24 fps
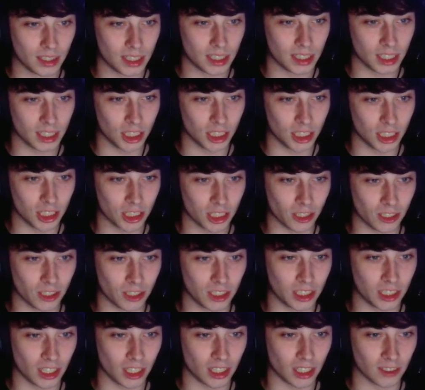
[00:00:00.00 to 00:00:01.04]
Sajin
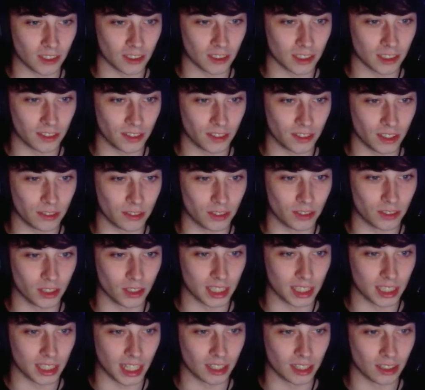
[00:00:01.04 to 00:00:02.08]
Chikuri's chakra sphere
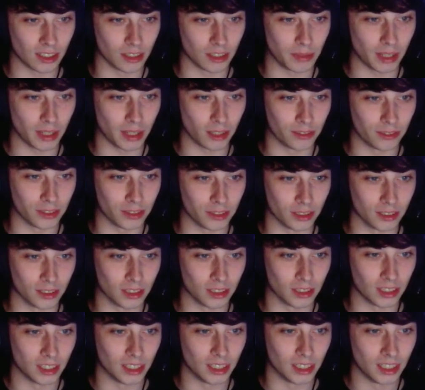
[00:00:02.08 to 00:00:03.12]
firsthand on the
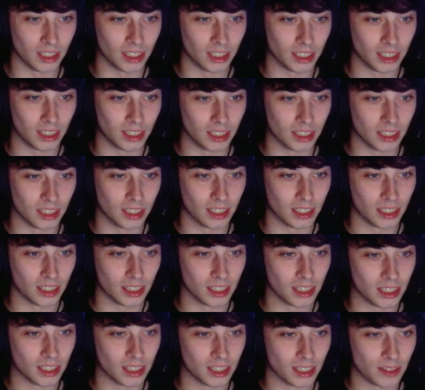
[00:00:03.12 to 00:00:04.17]
battlefield.
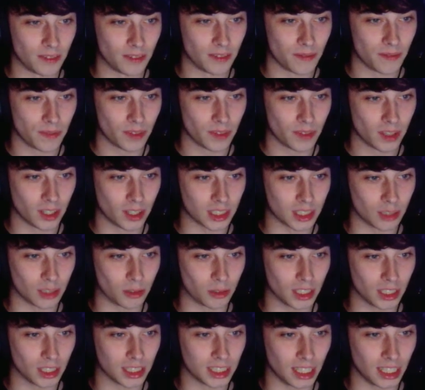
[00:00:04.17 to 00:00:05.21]
Because I
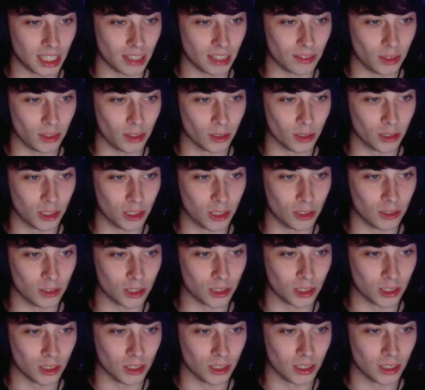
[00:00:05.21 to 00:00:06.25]
wanted to give you a
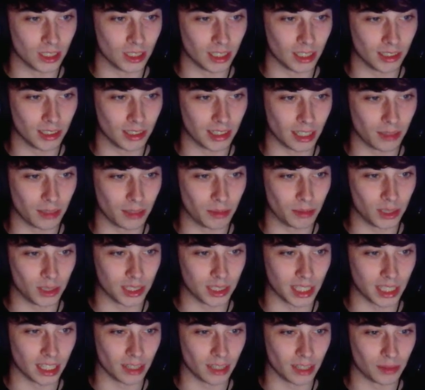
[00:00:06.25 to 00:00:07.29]
jutsu that would help you
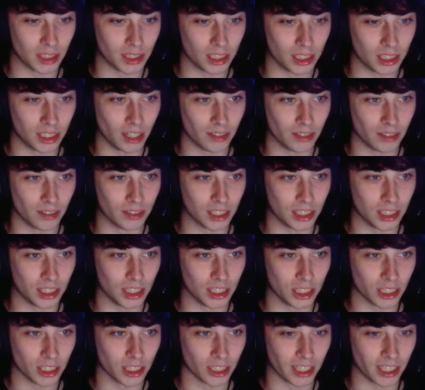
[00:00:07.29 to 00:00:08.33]
stand up to other
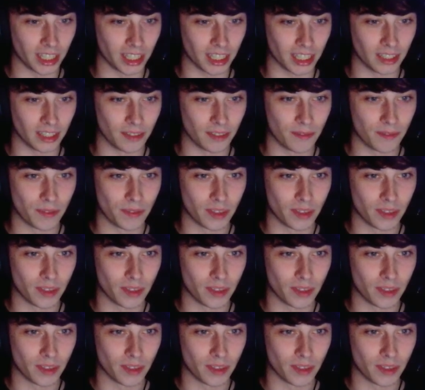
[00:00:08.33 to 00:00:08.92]
Jinchuriki.